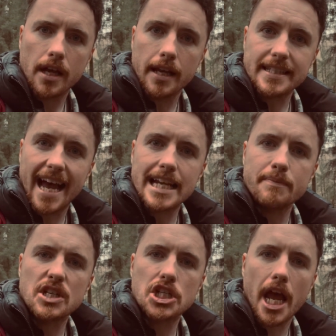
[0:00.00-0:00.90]
they tied
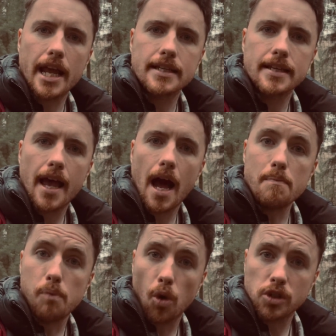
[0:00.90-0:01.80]
them in chains
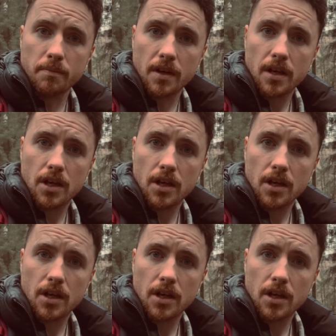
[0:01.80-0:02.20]
and brought them